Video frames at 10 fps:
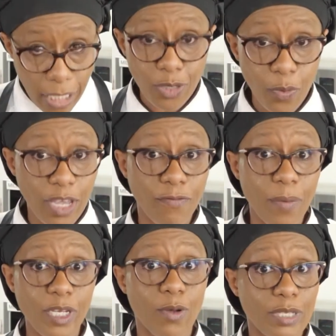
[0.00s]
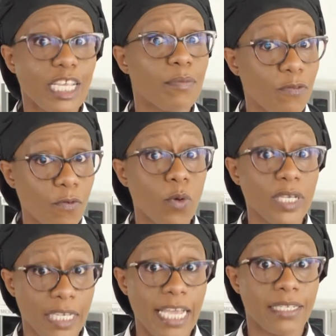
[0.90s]
away from the outside before we can
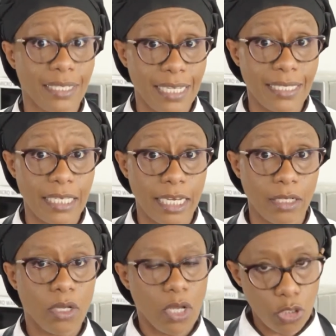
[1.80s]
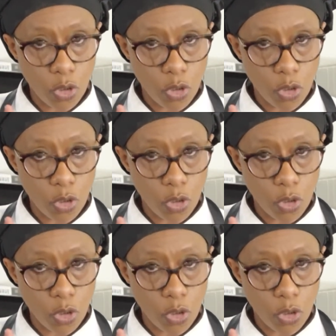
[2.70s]
get to the inside. So